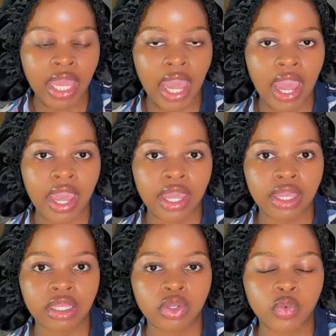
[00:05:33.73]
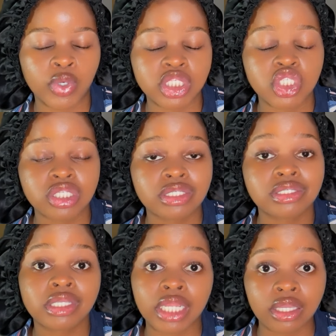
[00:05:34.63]
I wasn't just
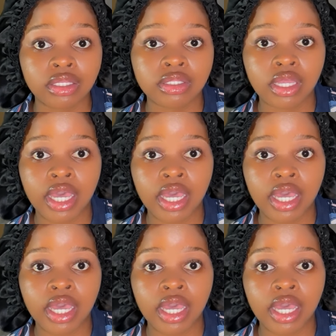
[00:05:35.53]
sitting.